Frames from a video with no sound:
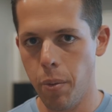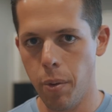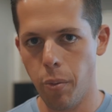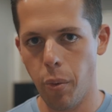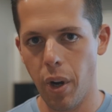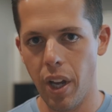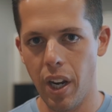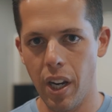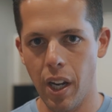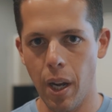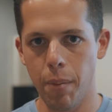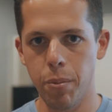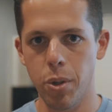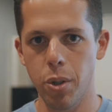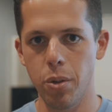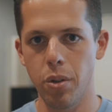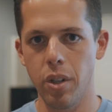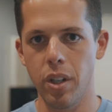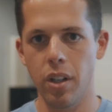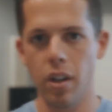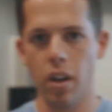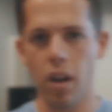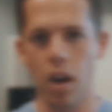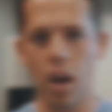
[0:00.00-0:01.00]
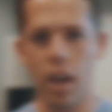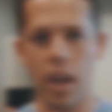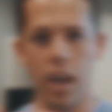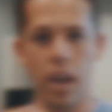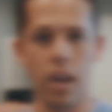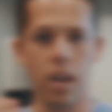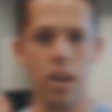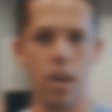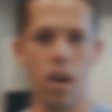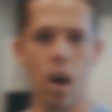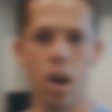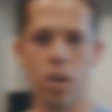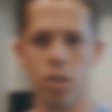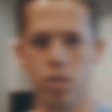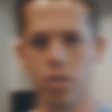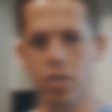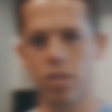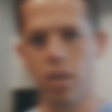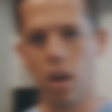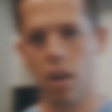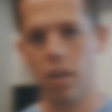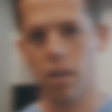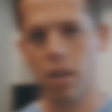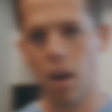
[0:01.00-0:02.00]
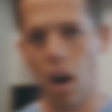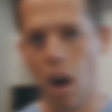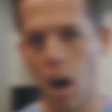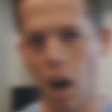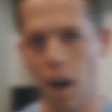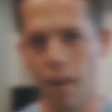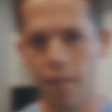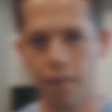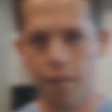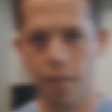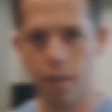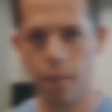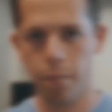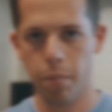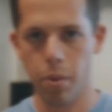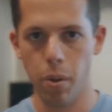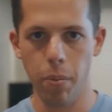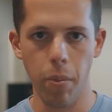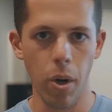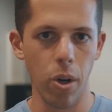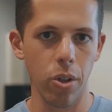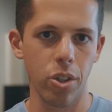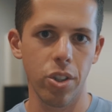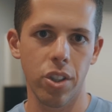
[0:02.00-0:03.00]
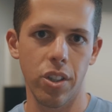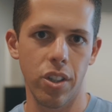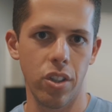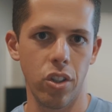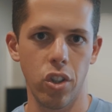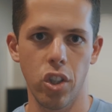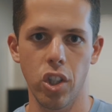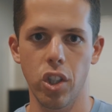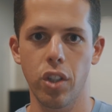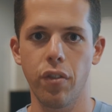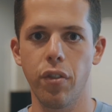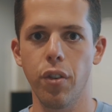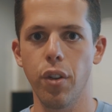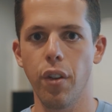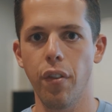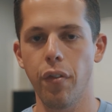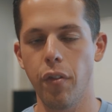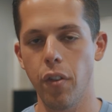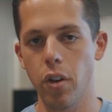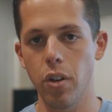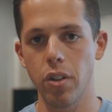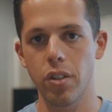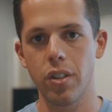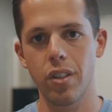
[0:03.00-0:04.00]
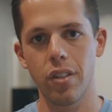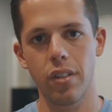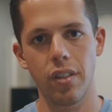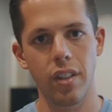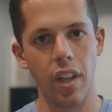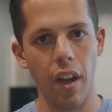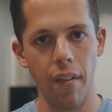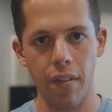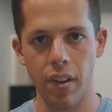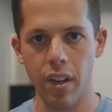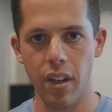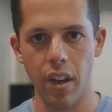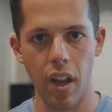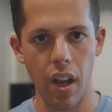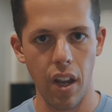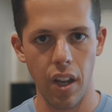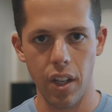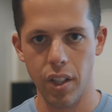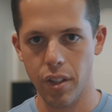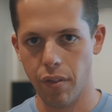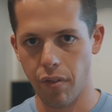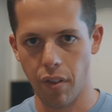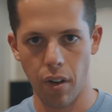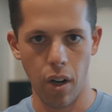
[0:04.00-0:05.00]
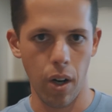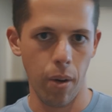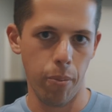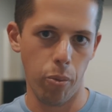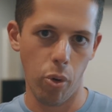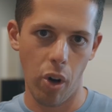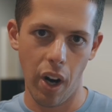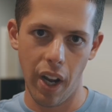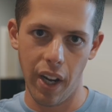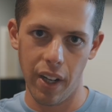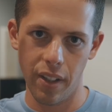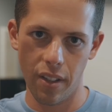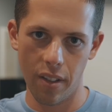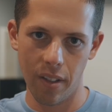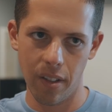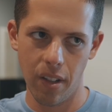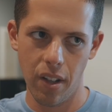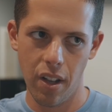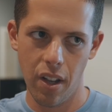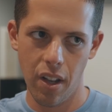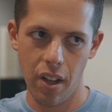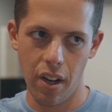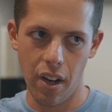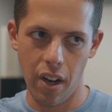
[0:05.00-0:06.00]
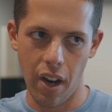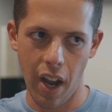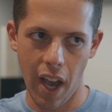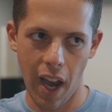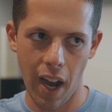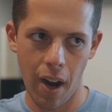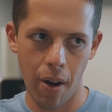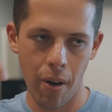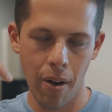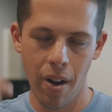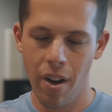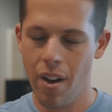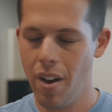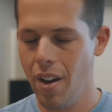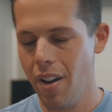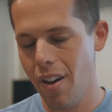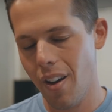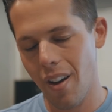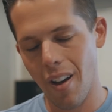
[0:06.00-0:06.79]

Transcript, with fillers: you have been waiting, I'm doing a one hundred dollars off promotion just for the first seven days from right now.